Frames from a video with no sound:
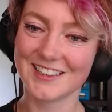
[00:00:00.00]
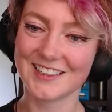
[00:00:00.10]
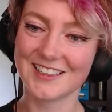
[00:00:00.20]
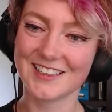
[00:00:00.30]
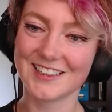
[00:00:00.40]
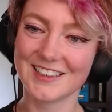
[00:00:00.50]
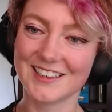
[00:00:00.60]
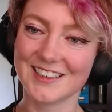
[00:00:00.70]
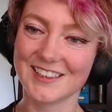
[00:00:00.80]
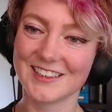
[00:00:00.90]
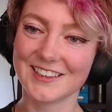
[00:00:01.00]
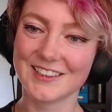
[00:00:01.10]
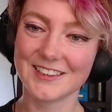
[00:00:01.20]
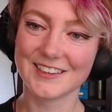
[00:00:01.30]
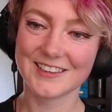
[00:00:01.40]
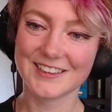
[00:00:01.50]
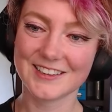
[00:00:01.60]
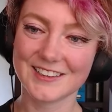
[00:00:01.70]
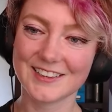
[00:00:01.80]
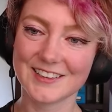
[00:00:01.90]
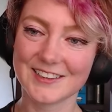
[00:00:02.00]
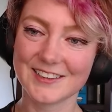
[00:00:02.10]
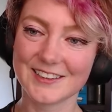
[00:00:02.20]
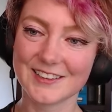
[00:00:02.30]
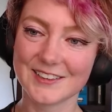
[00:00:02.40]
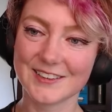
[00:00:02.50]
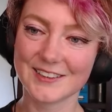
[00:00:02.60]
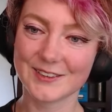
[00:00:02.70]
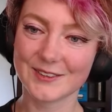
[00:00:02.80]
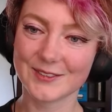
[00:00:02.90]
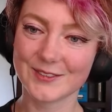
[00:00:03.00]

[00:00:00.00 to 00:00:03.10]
(silent)